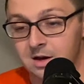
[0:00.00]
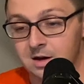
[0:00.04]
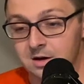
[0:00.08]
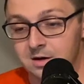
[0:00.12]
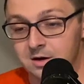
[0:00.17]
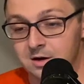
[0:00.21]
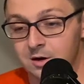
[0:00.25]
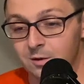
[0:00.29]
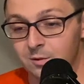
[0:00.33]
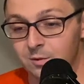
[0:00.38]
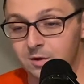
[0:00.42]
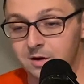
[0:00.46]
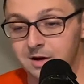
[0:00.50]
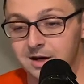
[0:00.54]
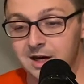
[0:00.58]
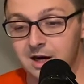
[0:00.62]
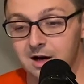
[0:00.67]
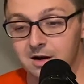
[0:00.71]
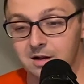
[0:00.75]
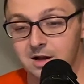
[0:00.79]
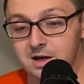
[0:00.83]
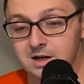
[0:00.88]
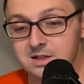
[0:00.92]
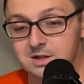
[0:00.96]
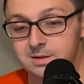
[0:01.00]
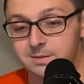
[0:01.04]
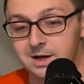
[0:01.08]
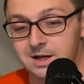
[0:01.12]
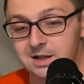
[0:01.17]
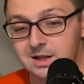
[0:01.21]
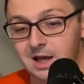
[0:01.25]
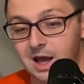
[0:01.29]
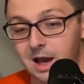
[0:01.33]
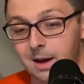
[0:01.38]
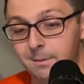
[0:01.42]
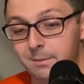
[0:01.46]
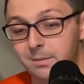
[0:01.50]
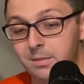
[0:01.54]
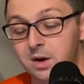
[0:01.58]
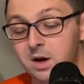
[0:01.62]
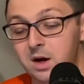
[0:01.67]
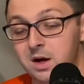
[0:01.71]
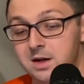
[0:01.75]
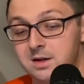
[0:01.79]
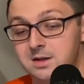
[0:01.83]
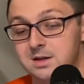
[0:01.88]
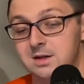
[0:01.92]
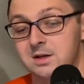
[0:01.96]
Couldn't really care less about that,
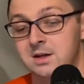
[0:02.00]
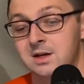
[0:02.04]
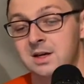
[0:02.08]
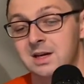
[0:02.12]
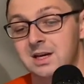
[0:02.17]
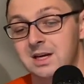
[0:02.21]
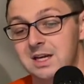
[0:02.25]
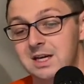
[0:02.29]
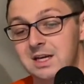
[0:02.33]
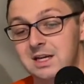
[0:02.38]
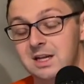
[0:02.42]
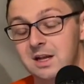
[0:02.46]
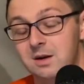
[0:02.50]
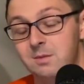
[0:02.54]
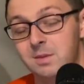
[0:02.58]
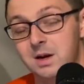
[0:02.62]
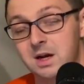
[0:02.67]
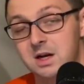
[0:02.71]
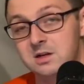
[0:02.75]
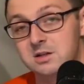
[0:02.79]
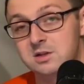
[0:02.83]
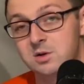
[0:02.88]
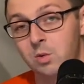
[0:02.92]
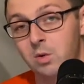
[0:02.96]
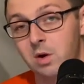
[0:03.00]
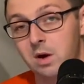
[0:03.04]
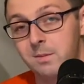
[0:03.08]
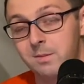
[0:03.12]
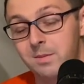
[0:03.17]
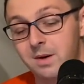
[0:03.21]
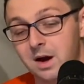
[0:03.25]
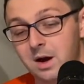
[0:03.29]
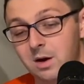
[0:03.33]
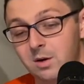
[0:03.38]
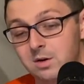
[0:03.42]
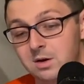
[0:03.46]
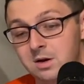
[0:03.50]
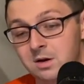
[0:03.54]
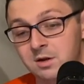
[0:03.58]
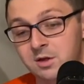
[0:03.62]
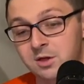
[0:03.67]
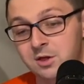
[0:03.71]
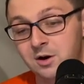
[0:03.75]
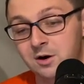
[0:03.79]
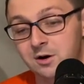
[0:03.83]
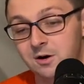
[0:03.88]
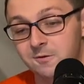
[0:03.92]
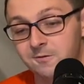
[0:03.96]
but he did manage to wipe
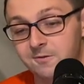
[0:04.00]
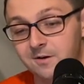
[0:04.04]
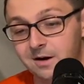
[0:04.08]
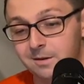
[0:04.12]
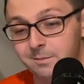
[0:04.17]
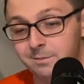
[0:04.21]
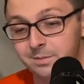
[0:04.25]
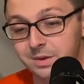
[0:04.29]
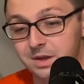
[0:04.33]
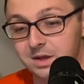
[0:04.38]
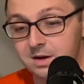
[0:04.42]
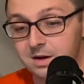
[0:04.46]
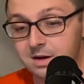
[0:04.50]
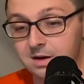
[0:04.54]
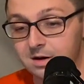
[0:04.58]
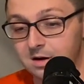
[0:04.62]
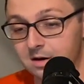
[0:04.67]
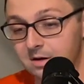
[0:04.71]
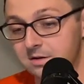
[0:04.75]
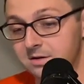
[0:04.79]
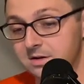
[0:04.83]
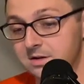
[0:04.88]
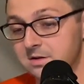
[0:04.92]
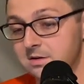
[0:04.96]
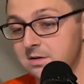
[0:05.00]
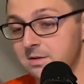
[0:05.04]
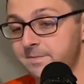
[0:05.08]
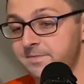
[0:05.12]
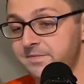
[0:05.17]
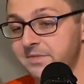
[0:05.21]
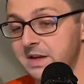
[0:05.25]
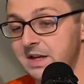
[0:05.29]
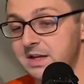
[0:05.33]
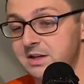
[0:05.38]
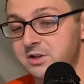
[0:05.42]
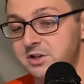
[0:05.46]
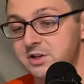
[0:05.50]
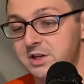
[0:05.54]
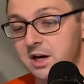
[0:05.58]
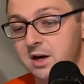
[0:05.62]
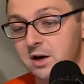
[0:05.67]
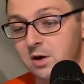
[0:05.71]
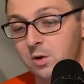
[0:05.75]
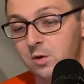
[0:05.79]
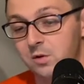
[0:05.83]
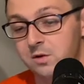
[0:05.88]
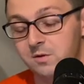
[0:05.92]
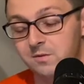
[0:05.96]
out $35 billion in
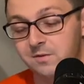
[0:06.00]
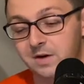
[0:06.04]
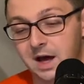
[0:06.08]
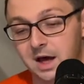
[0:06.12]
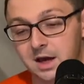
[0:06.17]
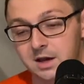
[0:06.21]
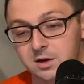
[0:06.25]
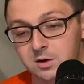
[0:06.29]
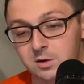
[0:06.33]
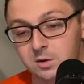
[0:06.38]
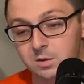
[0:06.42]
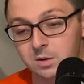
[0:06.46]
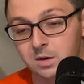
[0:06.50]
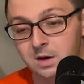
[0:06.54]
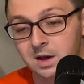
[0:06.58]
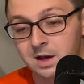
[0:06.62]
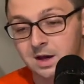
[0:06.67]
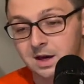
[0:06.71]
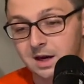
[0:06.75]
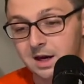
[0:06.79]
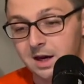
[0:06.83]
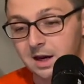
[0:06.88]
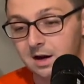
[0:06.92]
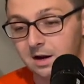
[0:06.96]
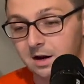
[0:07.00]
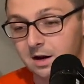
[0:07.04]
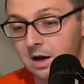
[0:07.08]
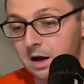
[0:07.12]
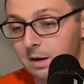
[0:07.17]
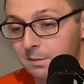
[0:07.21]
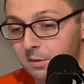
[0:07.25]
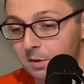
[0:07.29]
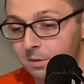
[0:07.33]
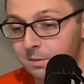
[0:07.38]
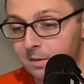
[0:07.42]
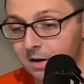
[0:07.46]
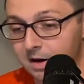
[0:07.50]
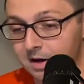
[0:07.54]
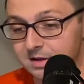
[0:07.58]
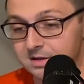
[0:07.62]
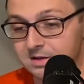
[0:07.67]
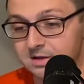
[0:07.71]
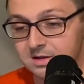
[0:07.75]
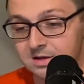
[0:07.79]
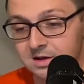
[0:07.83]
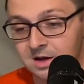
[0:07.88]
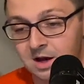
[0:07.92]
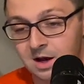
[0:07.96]
shareholder value in a couple
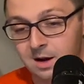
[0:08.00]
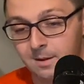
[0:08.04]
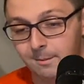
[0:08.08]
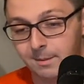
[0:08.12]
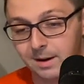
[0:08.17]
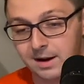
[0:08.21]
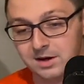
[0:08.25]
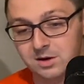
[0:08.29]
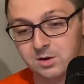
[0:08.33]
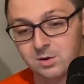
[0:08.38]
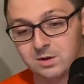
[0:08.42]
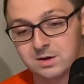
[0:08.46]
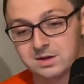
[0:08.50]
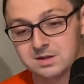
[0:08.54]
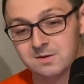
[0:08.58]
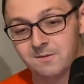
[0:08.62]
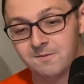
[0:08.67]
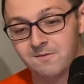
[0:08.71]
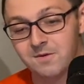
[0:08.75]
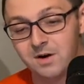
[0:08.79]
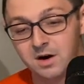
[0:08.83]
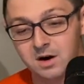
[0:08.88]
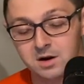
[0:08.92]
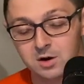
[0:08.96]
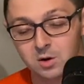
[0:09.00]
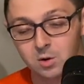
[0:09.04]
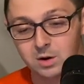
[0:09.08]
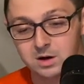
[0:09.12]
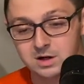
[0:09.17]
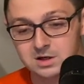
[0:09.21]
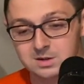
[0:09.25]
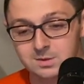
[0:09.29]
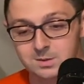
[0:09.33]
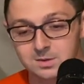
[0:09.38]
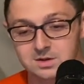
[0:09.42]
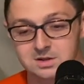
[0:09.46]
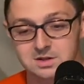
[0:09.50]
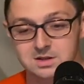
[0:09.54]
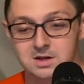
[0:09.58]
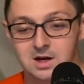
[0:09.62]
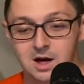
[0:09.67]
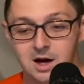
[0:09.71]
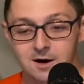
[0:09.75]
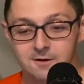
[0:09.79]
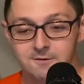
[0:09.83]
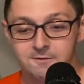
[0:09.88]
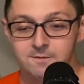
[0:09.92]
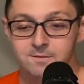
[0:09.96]
months by doing some very questionable
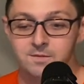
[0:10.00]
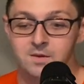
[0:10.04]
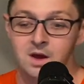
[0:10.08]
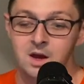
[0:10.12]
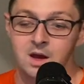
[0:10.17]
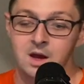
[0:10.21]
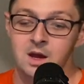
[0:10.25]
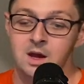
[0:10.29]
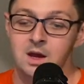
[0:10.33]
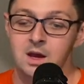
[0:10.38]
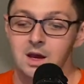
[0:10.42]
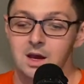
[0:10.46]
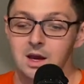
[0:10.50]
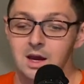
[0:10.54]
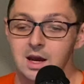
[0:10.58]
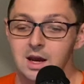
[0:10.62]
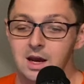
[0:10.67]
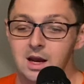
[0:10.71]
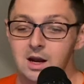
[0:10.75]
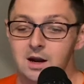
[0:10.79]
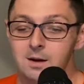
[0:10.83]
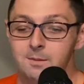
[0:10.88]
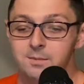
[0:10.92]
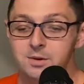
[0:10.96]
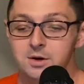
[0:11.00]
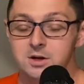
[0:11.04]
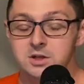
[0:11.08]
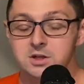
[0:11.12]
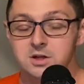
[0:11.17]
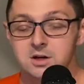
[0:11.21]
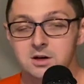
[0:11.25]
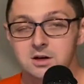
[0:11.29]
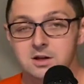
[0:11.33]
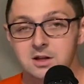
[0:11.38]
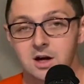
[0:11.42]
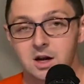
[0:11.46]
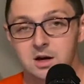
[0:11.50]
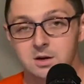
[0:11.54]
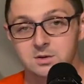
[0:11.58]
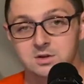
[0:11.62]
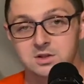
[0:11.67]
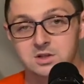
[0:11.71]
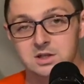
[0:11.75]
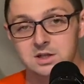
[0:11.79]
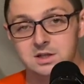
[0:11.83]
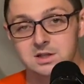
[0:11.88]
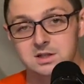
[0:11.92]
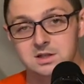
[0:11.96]
stuff. And I'm pretty sure he thought he was
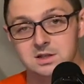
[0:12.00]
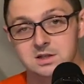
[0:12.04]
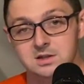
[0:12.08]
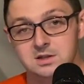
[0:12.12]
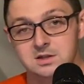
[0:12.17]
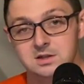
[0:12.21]
Jesus.